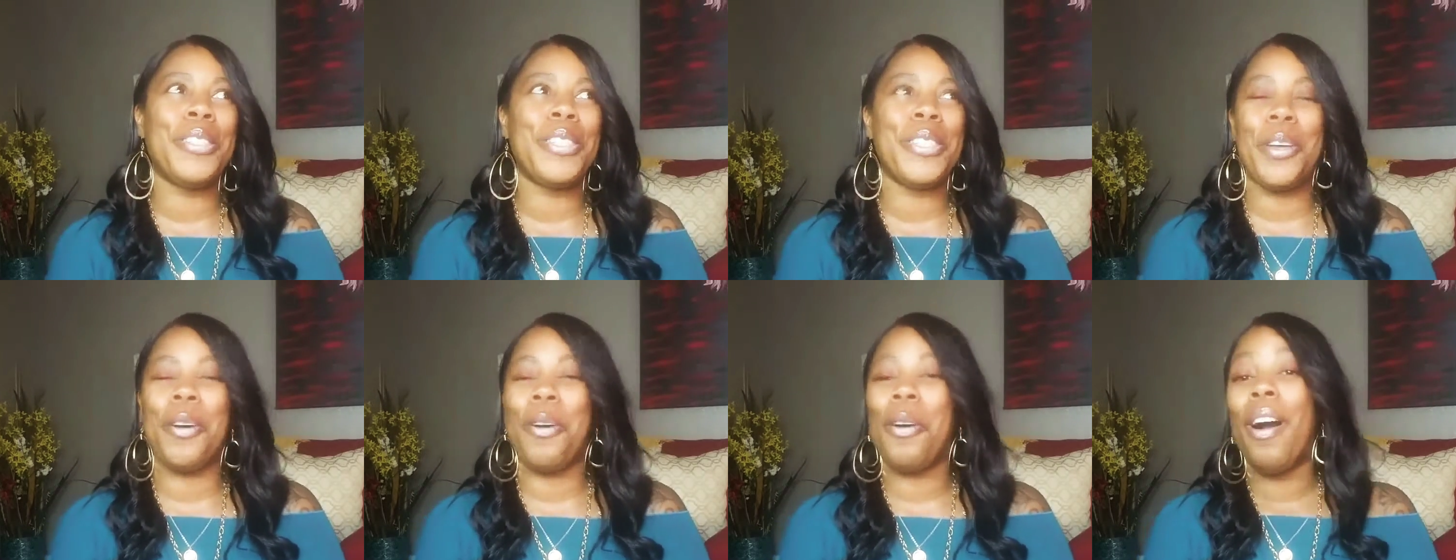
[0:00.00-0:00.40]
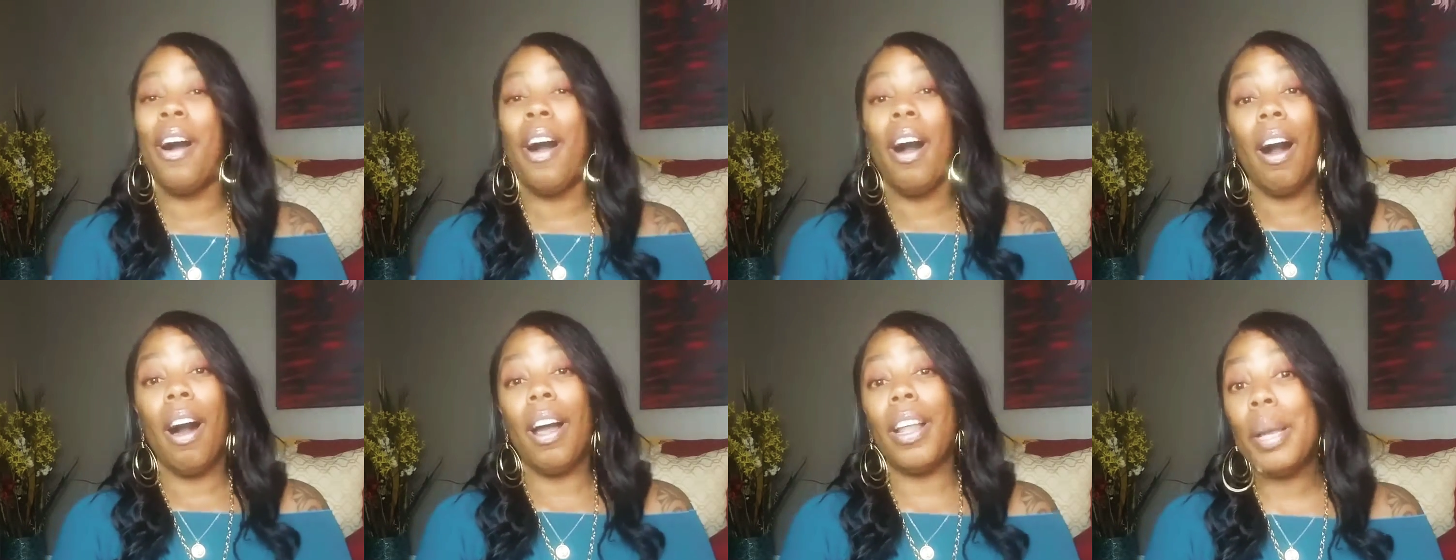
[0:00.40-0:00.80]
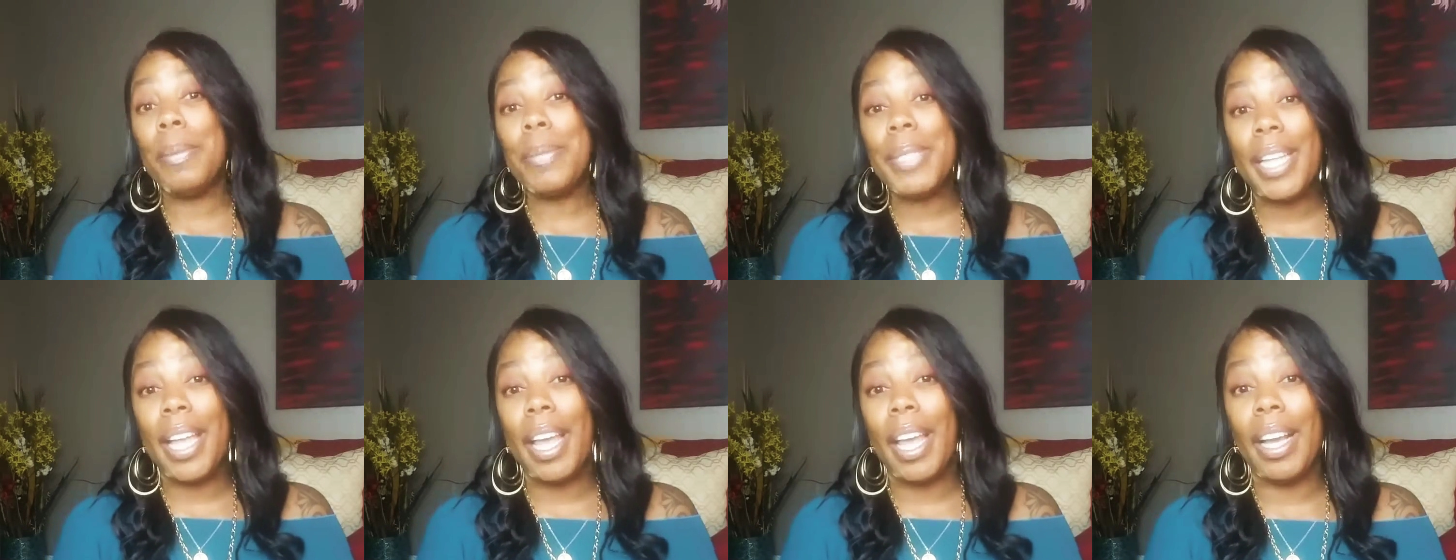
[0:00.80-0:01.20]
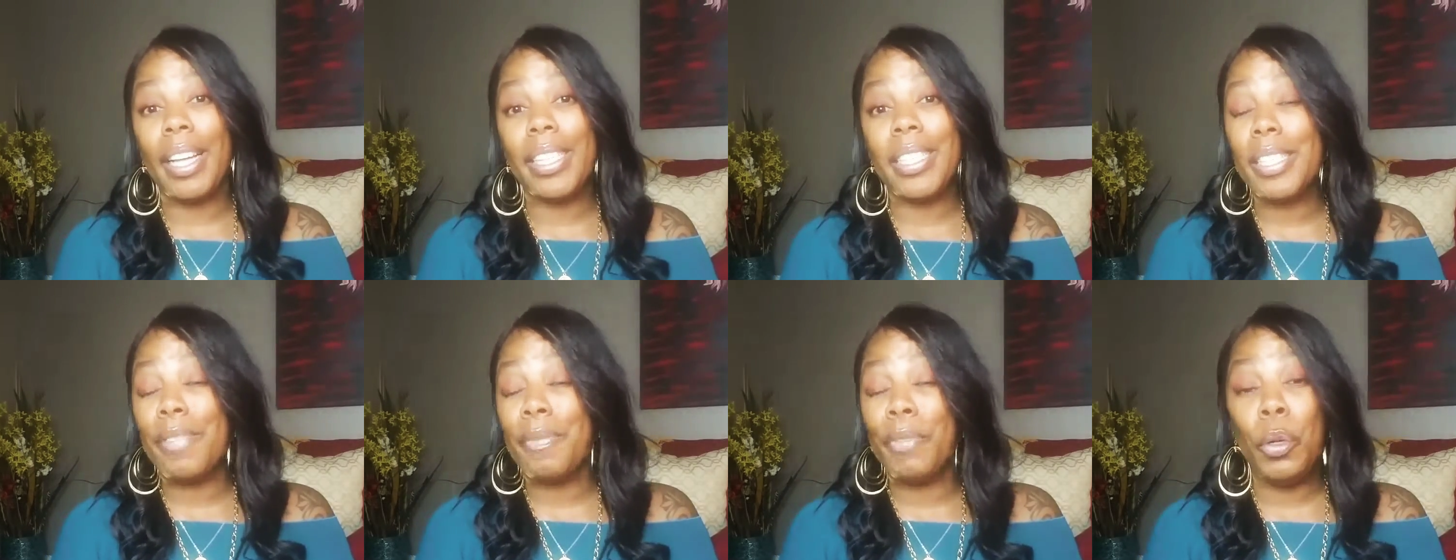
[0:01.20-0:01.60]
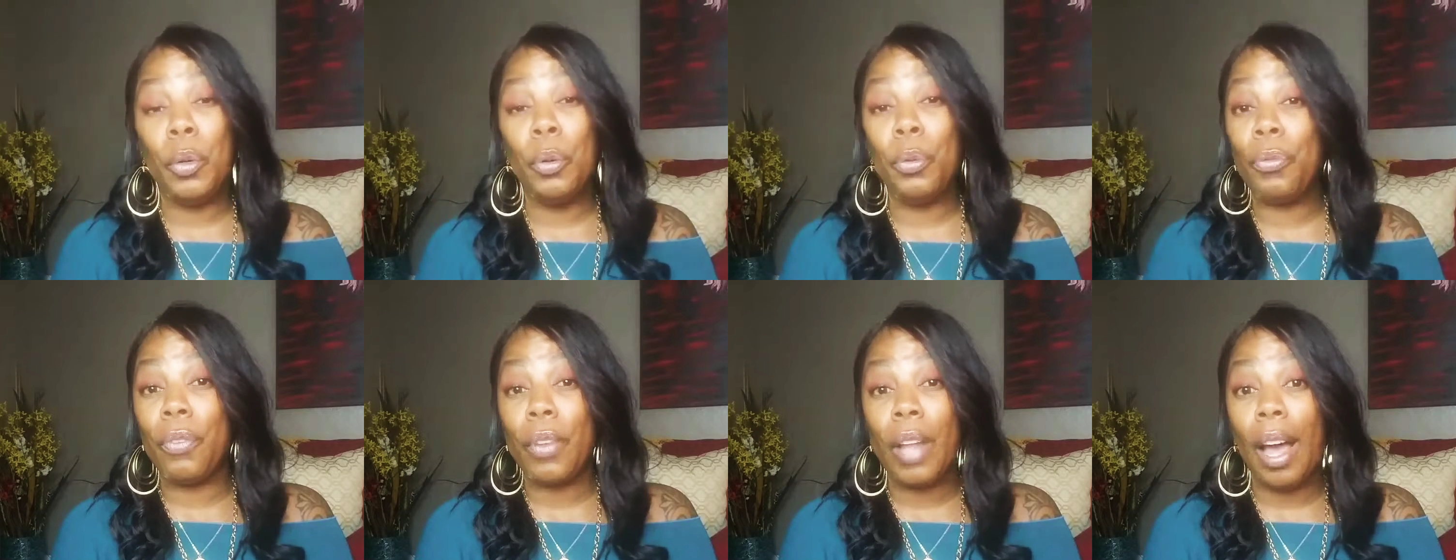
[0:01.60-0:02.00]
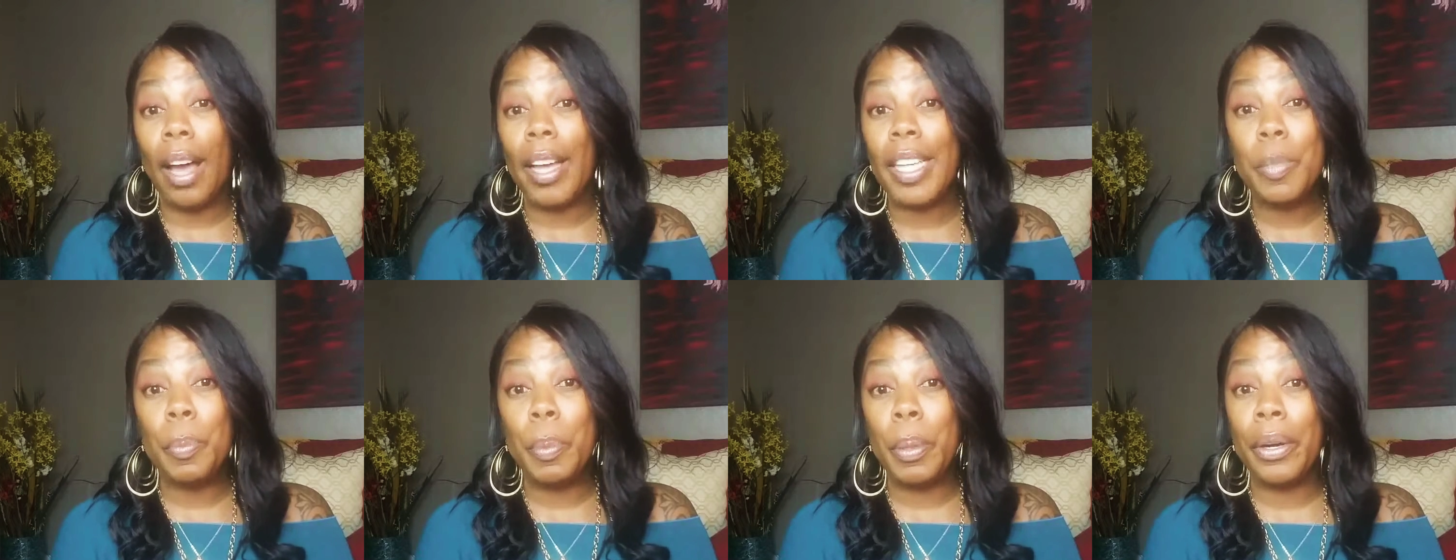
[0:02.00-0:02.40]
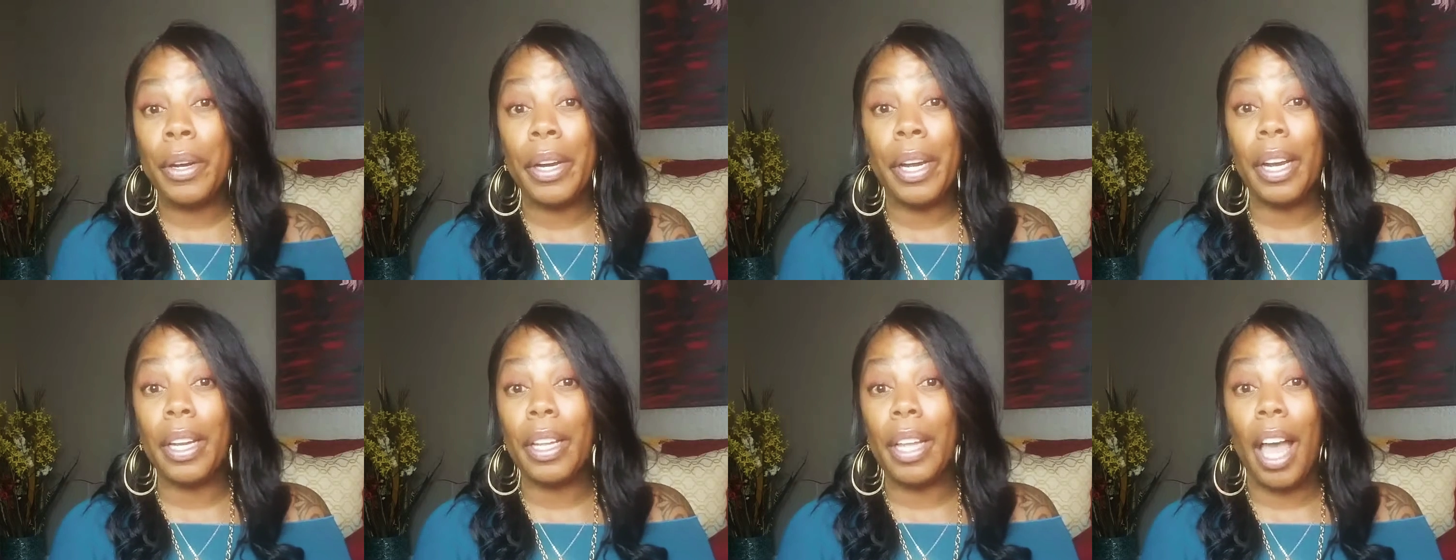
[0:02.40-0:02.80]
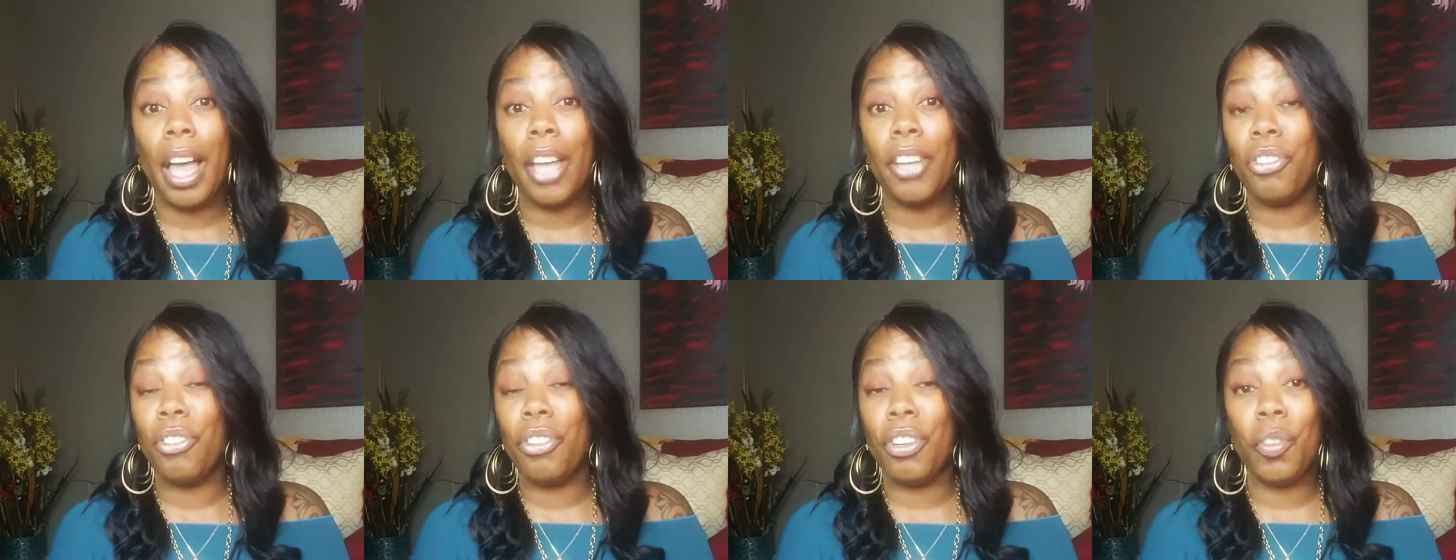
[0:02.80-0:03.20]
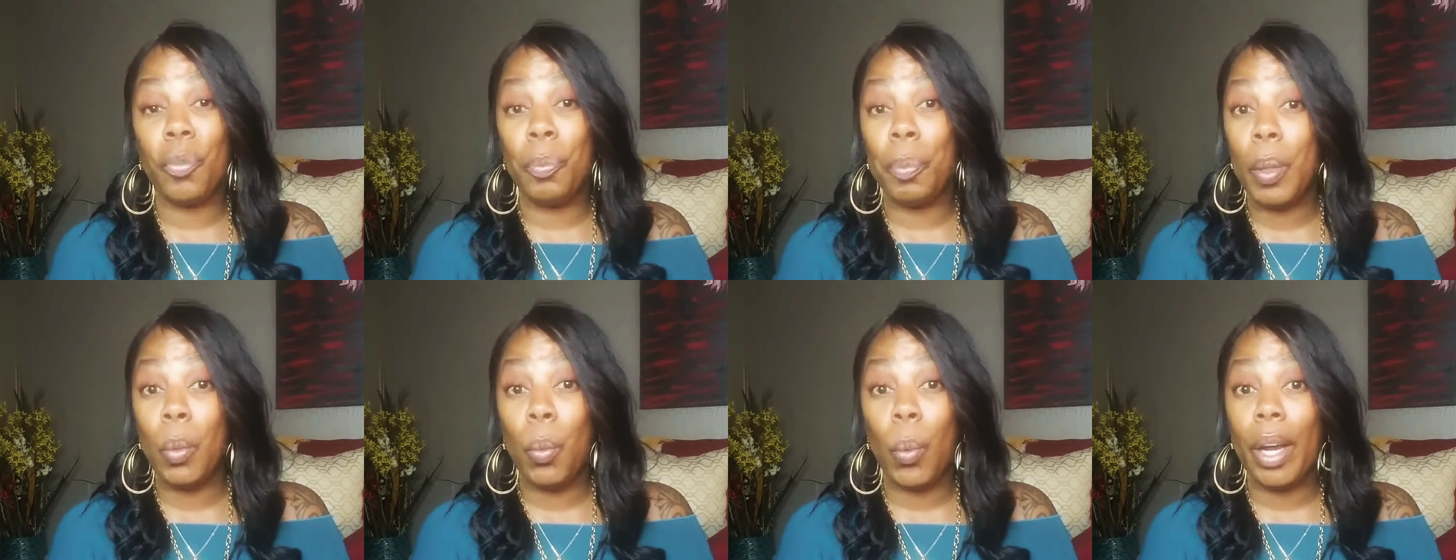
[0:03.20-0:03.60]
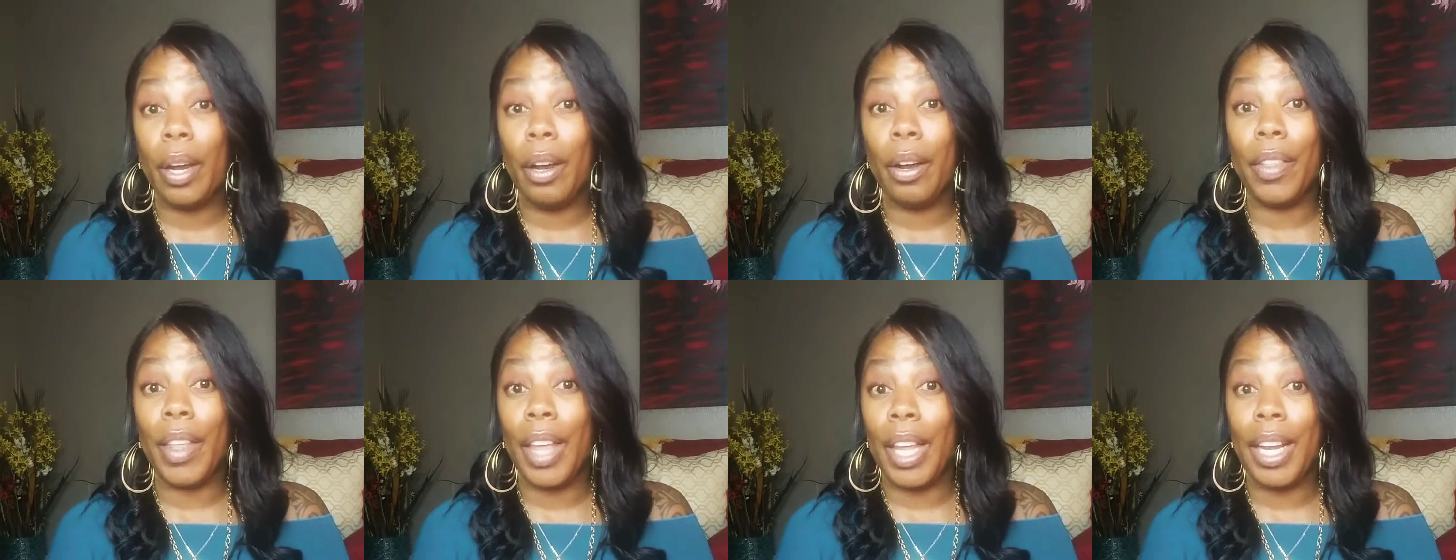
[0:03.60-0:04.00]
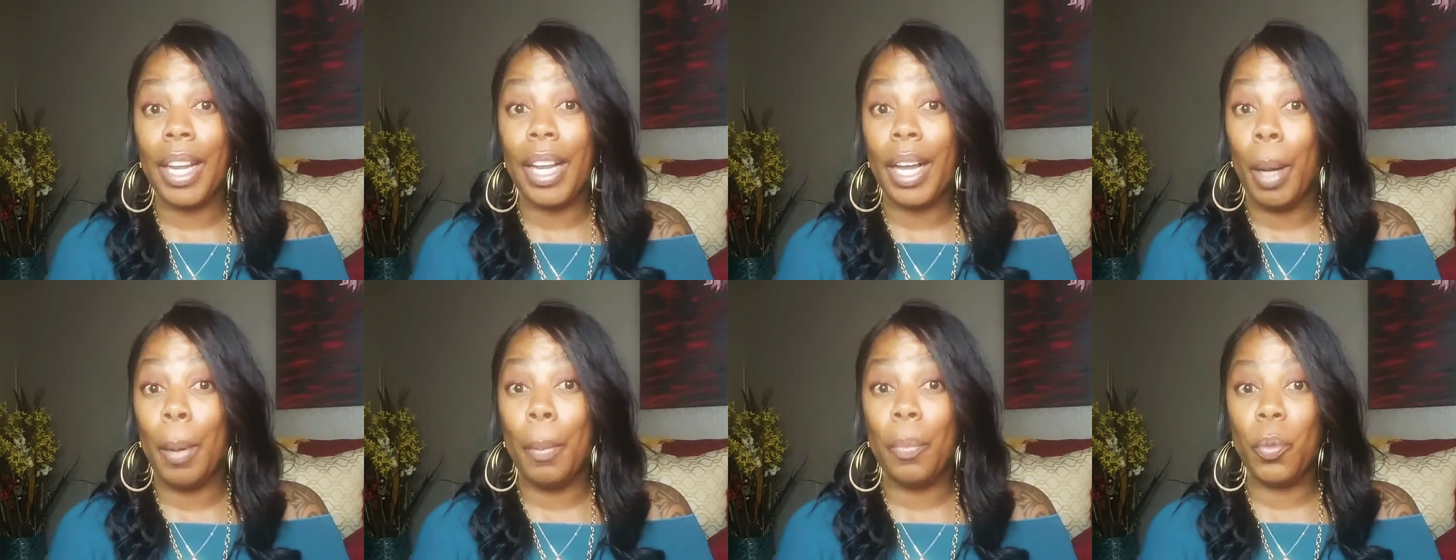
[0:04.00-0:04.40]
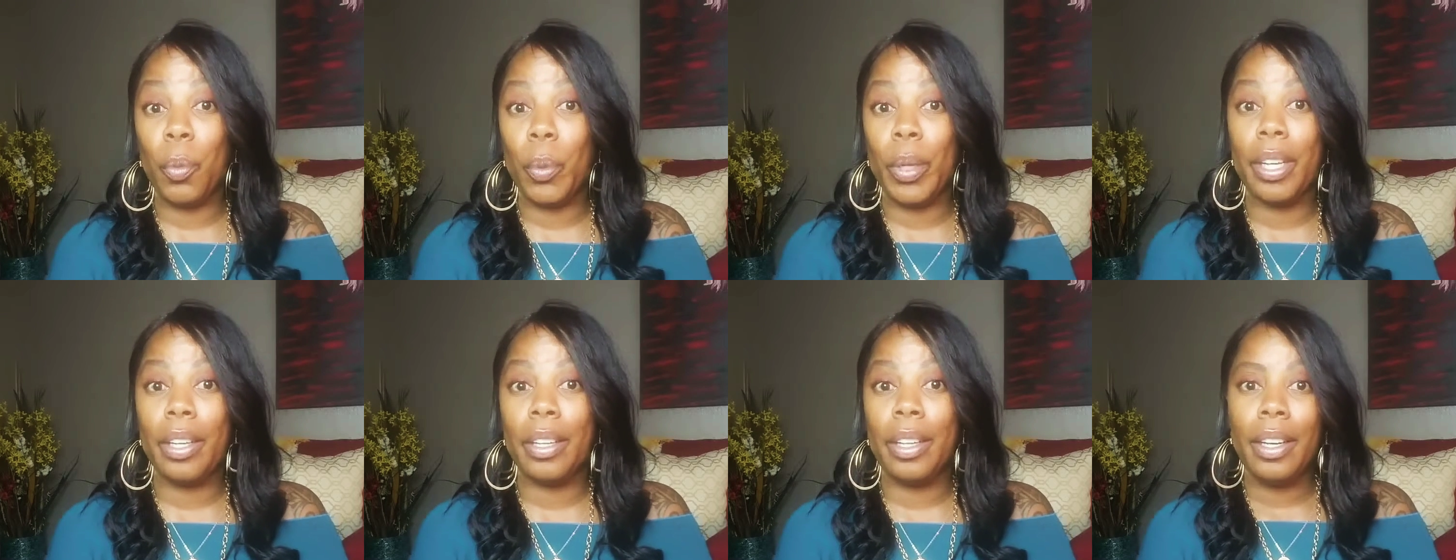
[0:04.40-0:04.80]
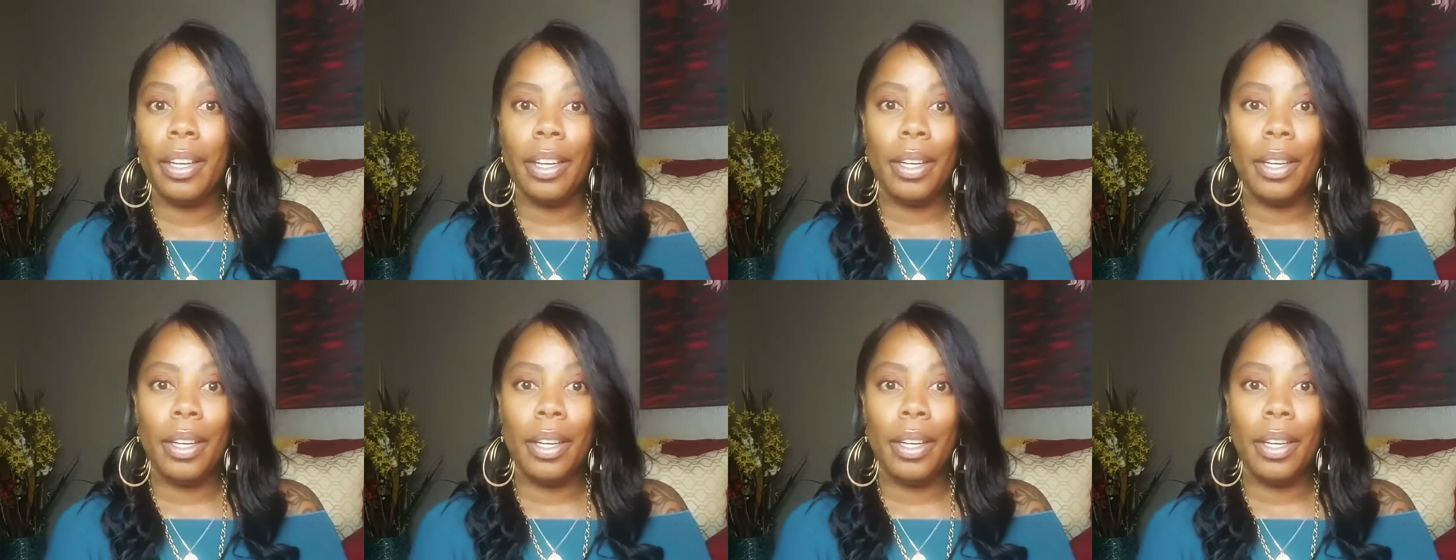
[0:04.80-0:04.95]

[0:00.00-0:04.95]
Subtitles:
So all I'm saying is, if you fly Spirit Airlines, just beware that it comes with,